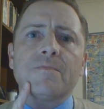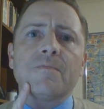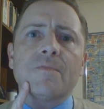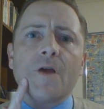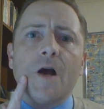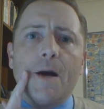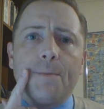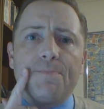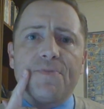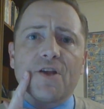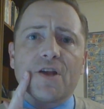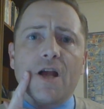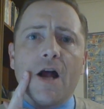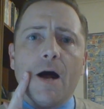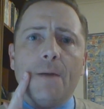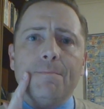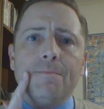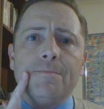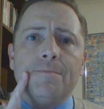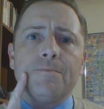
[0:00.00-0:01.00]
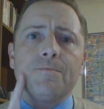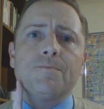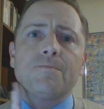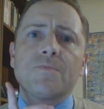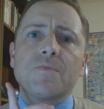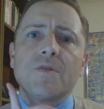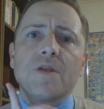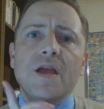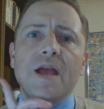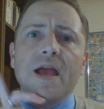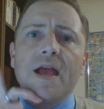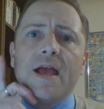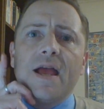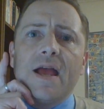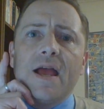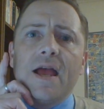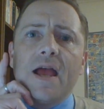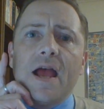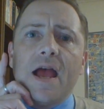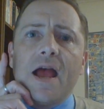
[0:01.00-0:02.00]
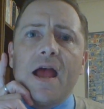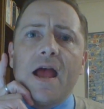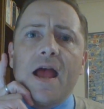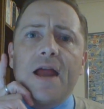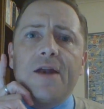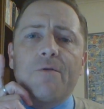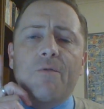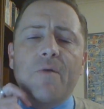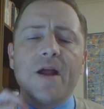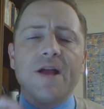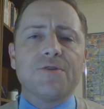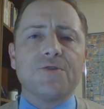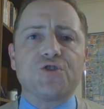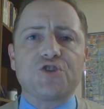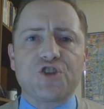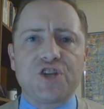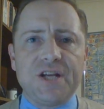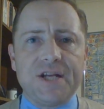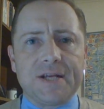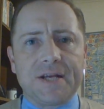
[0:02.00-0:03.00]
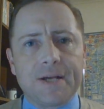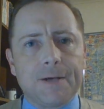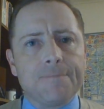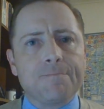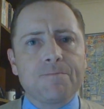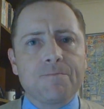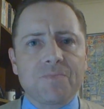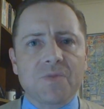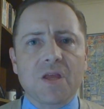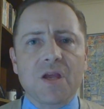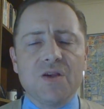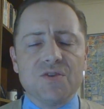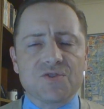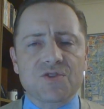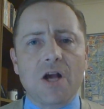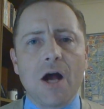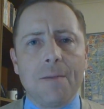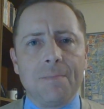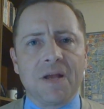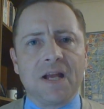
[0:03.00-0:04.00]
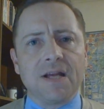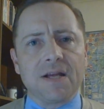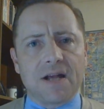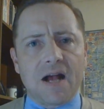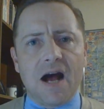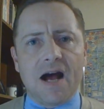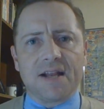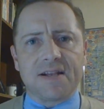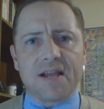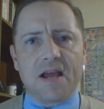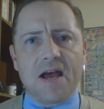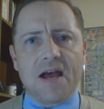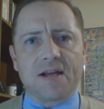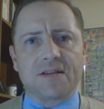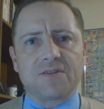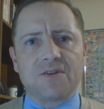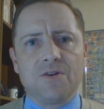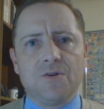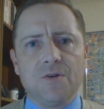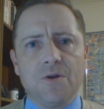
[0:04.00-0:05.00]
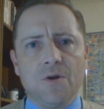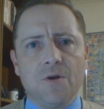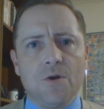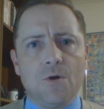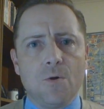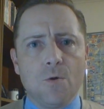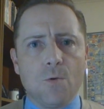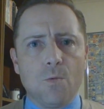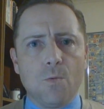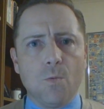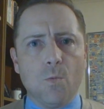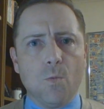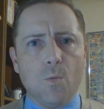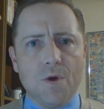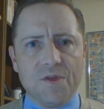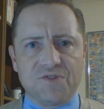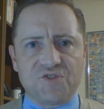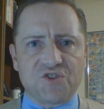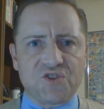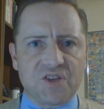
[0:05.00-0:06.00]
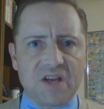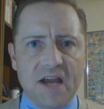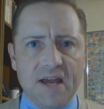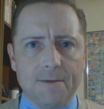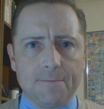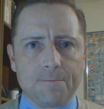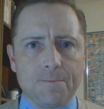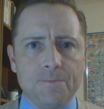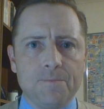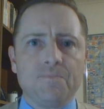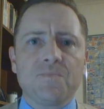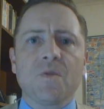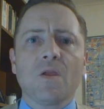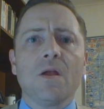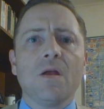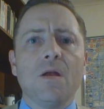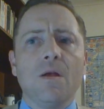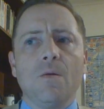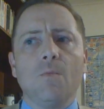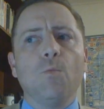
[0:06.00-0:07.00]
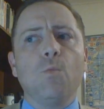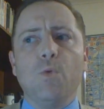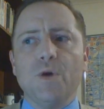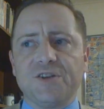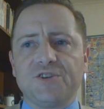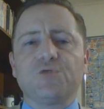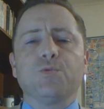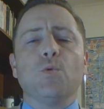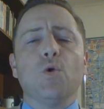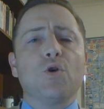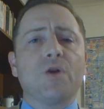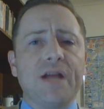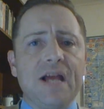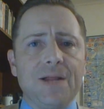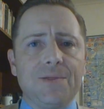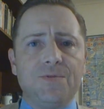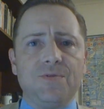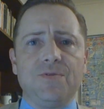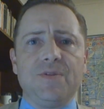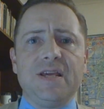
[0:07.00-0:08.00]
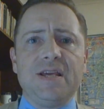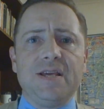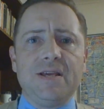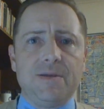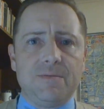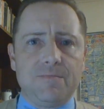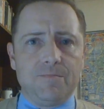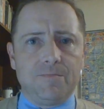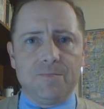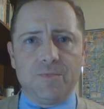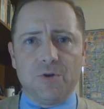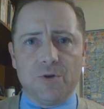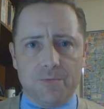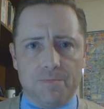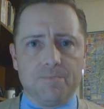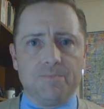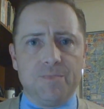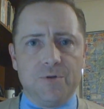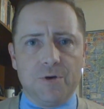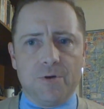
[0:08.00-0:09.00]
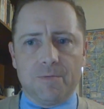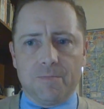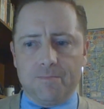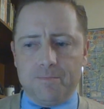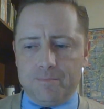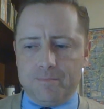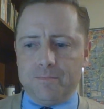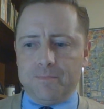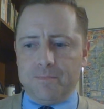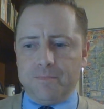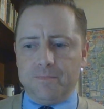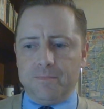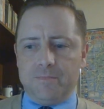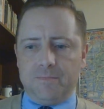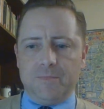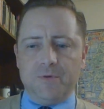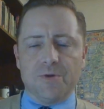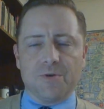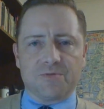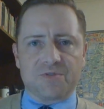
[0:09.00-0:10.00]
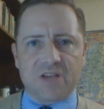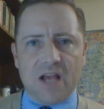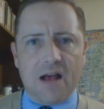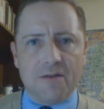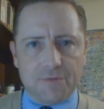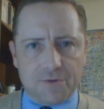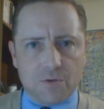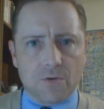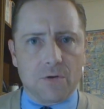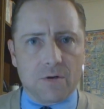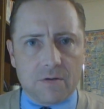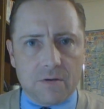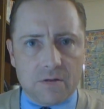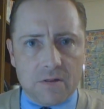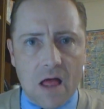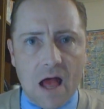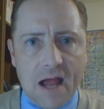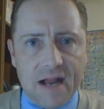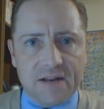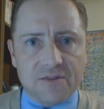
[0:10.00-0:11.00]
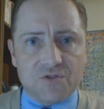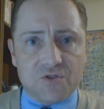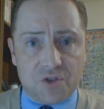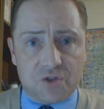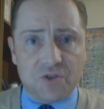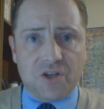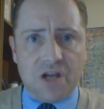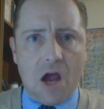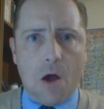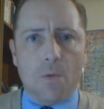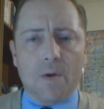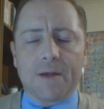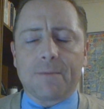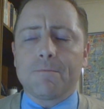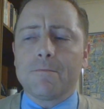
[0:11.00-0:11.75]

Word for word: up the gum and around the cheek is coming in contact with skin, which will get the your your your salvatory glands going.